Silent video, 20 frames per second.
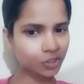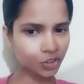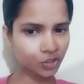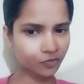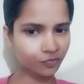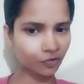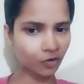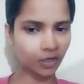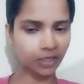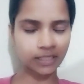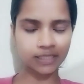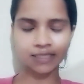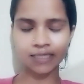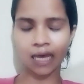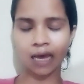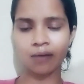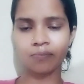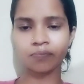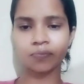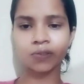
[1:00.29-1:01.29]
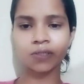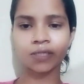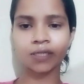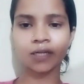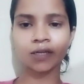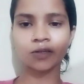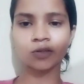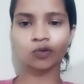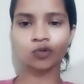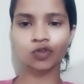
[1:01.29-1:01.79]
for example,
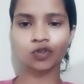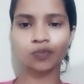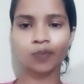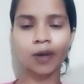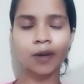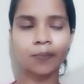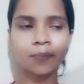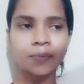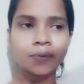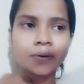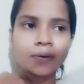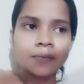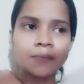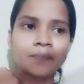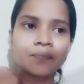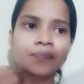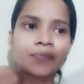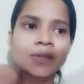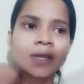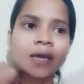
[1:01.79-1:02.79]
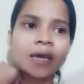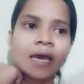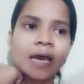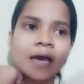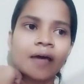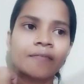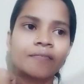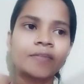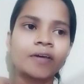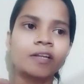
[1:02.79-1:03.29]
in a newspaper,
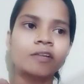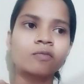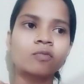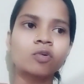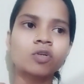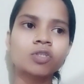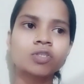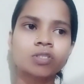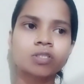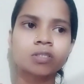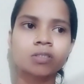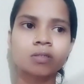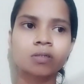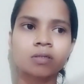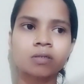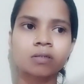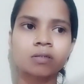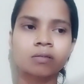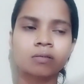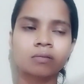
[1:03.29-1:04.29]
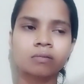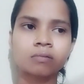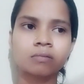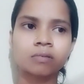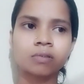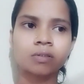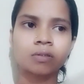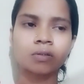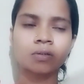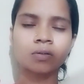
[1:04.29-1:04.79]
and that was
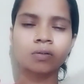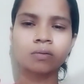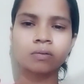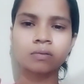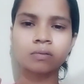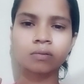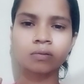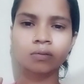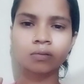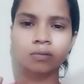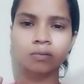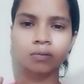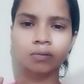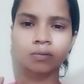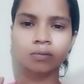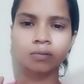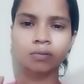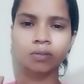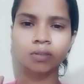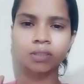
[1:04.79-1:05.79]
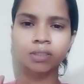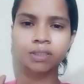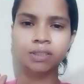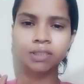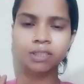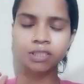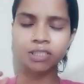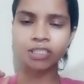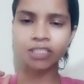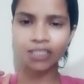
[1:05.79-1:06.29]
you know
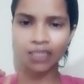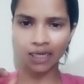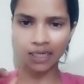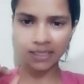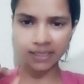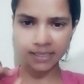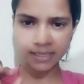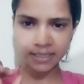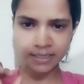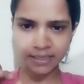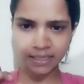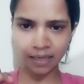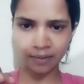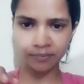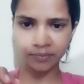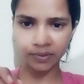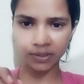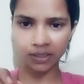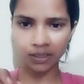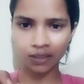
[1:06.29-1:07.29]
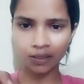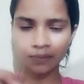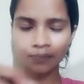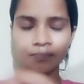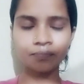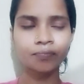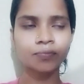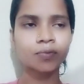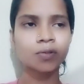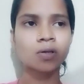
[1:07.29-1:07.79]
criticizing somebody
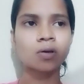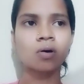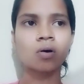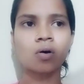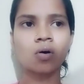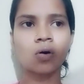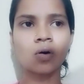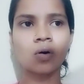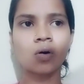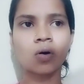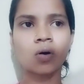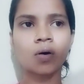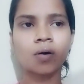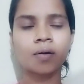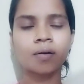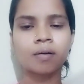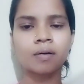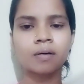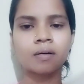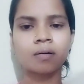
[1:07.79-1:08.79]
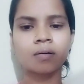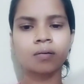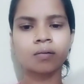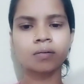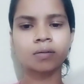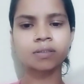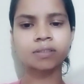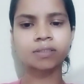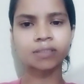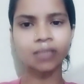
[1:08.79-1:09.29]

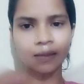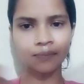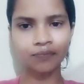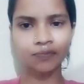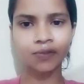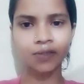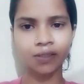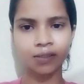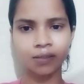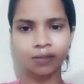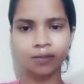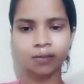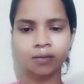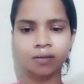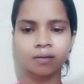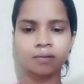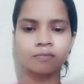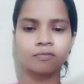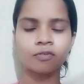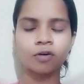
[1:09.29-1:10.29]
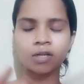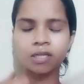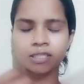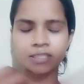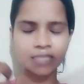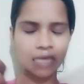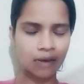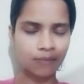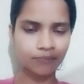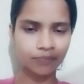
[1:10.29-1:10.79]
or something, for
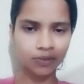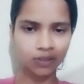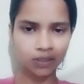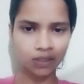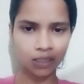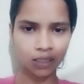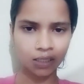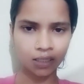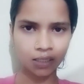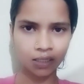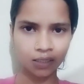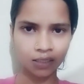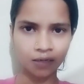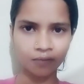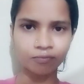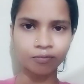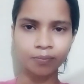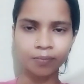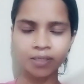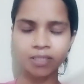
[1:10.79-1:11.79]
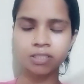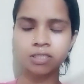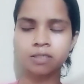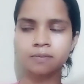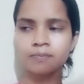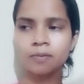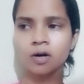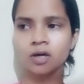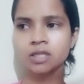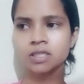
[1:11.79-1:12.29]
example a
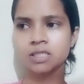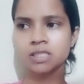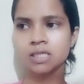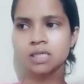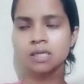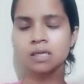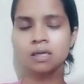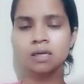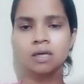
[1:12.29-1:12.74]
governmental policy.